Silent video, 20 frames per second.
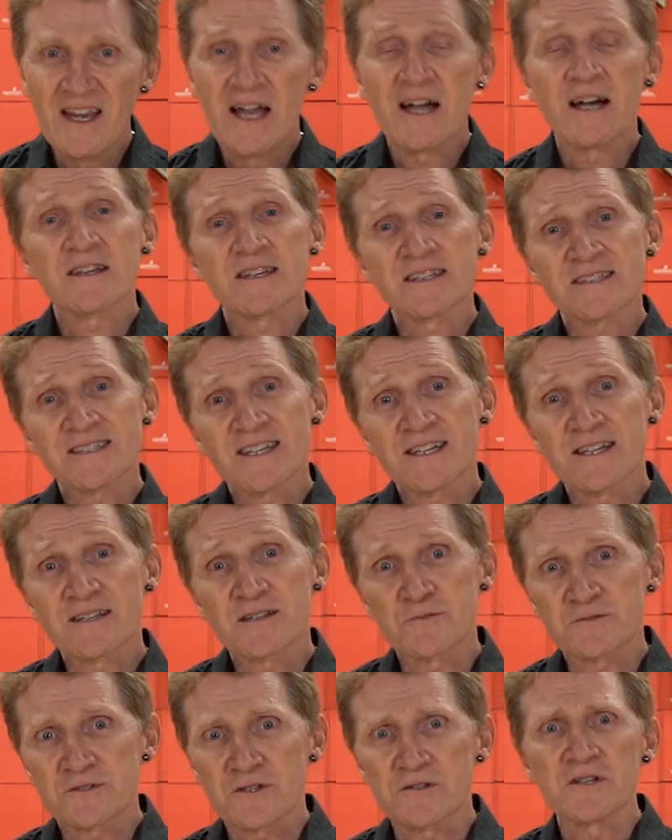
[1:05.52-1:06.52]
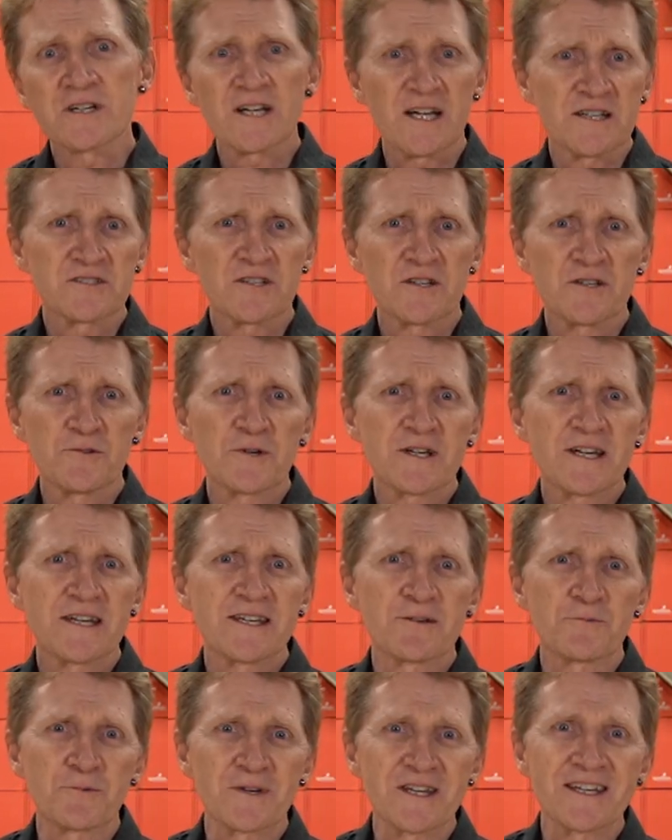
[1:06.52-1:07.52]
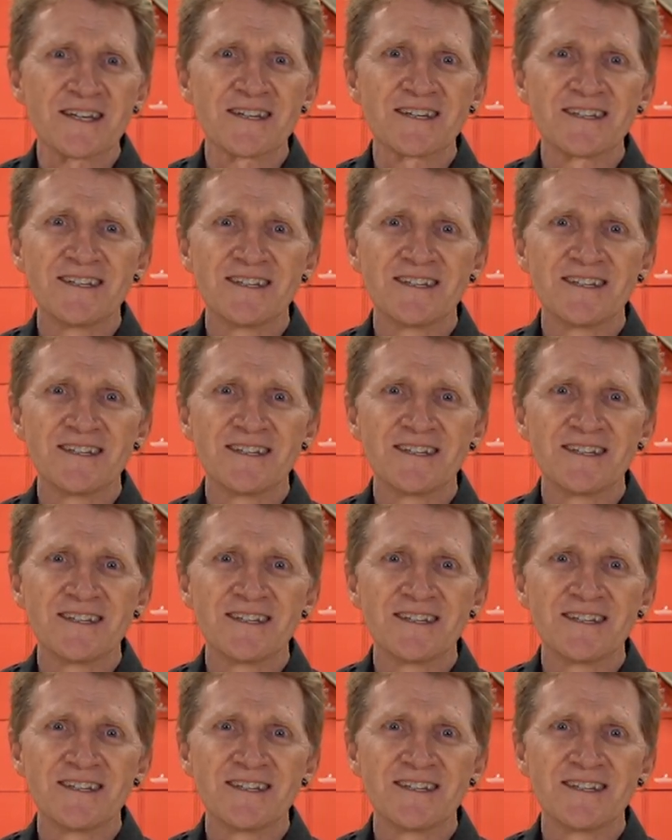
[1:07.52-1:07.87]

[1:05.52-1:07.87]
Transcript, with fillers: Uh, let's take a closer look. I'll show you what I did with it.